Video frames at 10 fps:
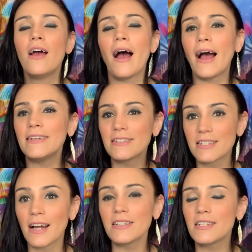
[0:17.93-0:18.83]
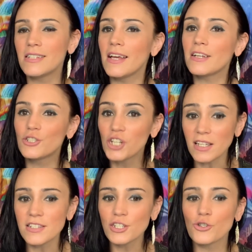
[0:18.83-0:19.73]
I decided to take
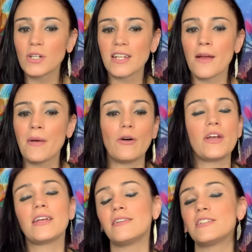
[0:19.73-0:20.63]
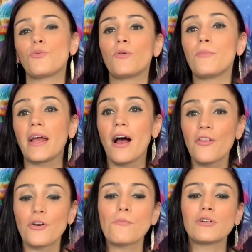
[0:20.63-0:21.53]
just a short time out and get into one of my
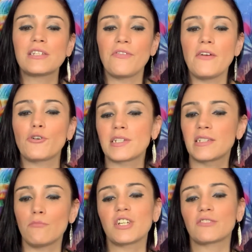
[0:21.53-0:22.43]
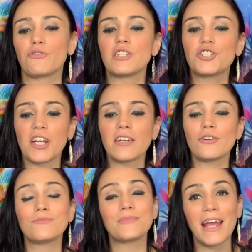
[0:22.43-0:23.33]
other most favorite subjects for this
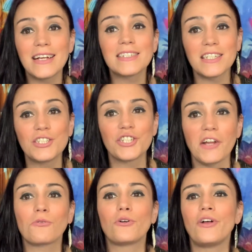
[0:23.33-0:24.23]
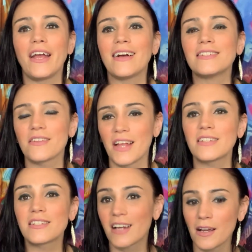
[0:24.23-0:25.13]
channel and in general, and
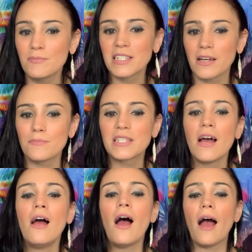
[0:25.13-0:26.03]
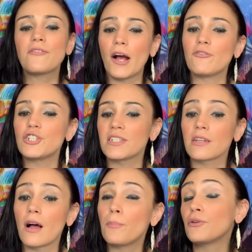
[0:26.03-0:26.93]
that's time slips. I've covered just a
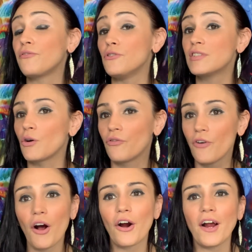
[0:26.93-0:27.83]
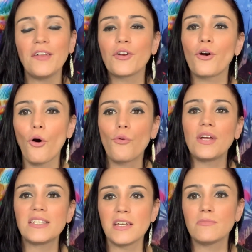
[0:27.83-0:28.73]
couple of few so far, and there
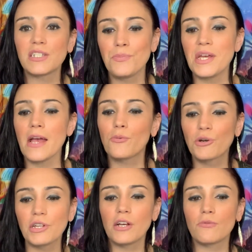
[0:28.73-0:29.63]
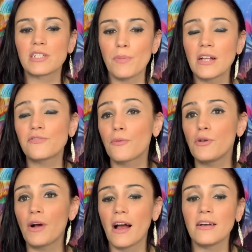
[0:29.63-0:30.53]
always seems to be a really good response from you
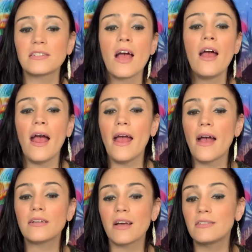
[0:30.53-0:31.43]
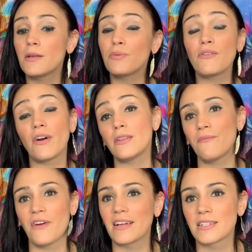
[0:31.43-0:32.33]
guys, and I simply find them
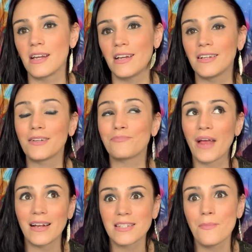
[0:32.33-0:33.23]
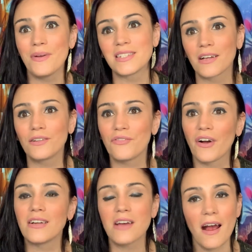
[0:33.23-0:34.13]
fascinating, as I basically
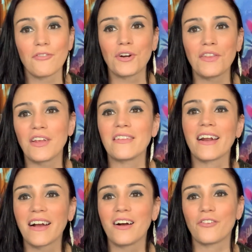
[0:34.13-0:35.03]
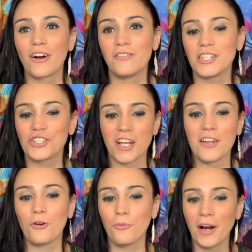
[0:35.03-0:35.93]
find everything that I cover on this
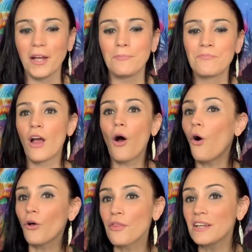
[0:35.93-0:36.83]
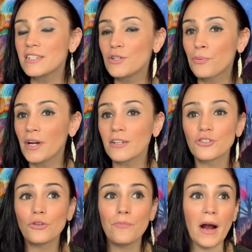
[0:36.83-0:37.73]
channel, right? All things
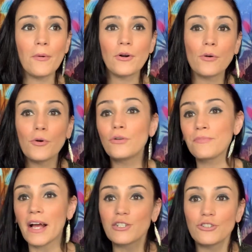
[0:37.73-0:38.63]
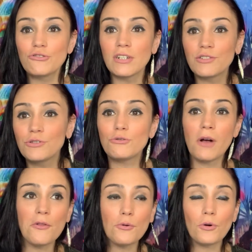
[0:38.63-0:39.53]
supernatural, paranormal, extraterrestrial,
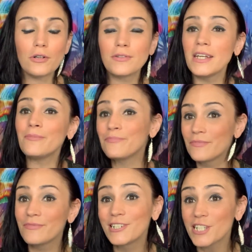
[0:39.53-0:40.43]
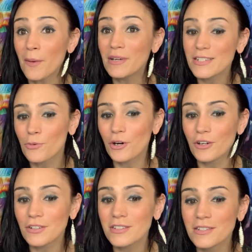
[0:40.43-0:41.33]
otherworldly, Gemma's
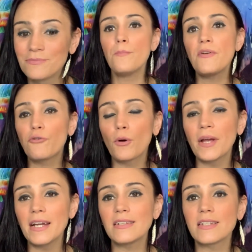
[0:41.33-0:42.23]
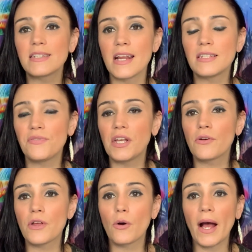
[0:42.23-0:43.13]
world. Before we get into today's video
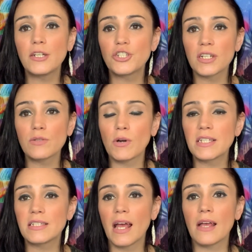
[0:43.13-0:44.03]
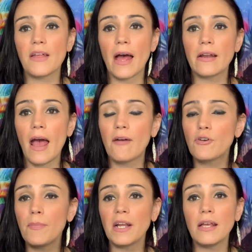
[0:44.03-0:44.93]
though, I just want to say that
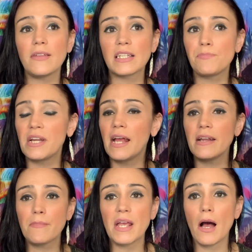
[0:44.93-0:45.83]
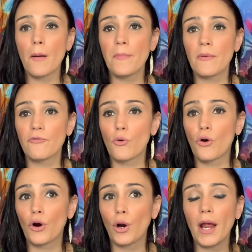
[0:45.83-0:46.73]
everybody that's been hitting me up
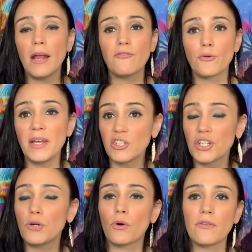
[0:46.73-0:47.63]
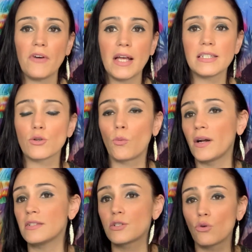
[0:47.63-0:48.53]
for information or advice or
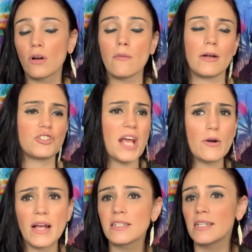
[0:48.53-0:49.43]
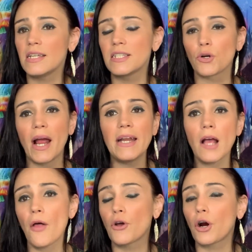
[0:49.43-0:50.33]
wanting to talk about shadow entities or any
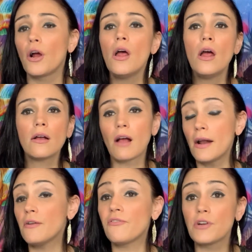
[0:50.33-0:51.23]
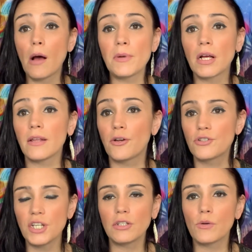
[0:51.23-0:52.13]
other kind of phenomenon that you're
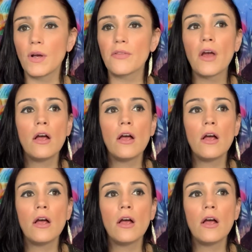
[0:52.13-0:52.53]
dealing with,